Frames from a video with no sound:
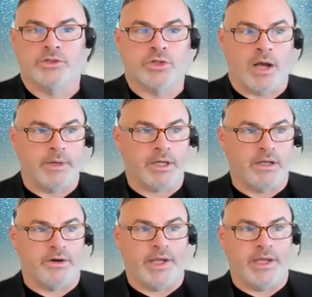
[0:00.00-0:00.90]
Trauma
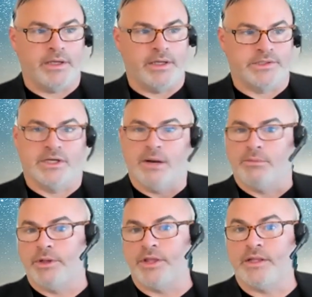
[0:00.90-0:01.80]
clearing is the number
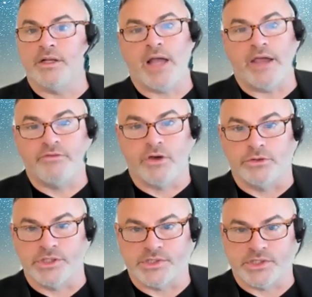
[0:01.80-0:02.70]
one thing that life
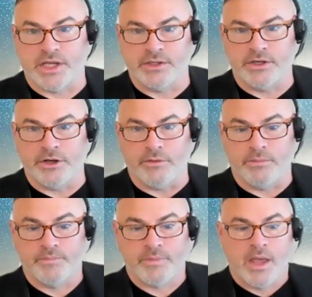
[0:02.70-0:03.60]
coaches tend to do.
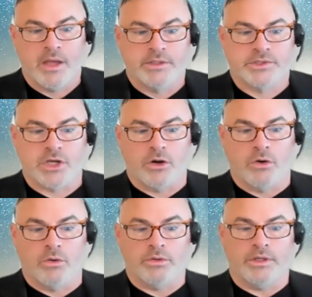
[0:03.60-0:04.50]

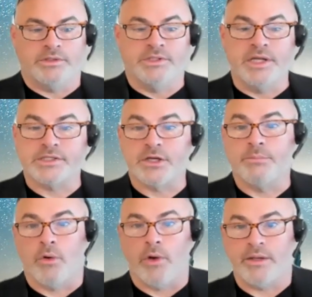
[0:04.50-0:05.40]
So,
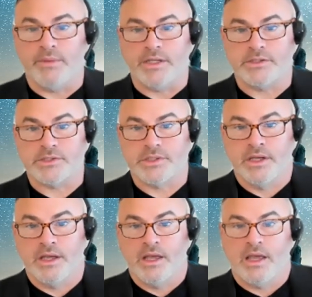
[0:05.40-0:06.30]
disappointment
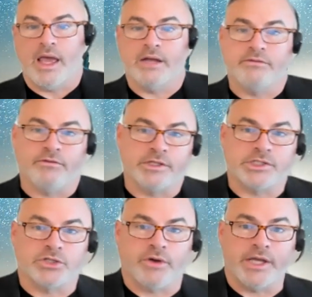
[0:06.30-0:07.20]
and
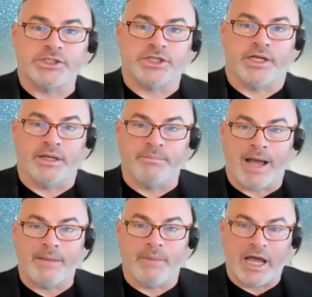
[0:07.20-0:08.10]
frustration, in
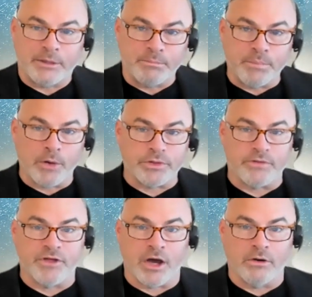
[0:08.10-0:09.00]
my mind, both
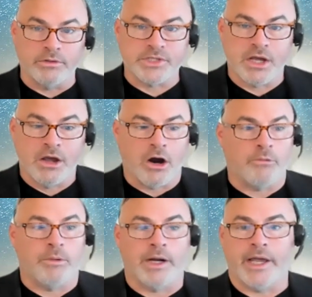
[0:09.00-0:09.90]
of those
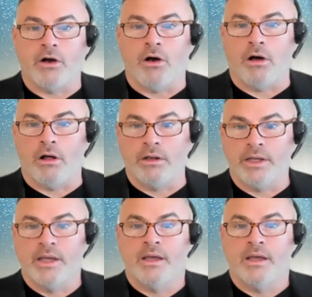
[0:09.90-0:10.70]
are what I call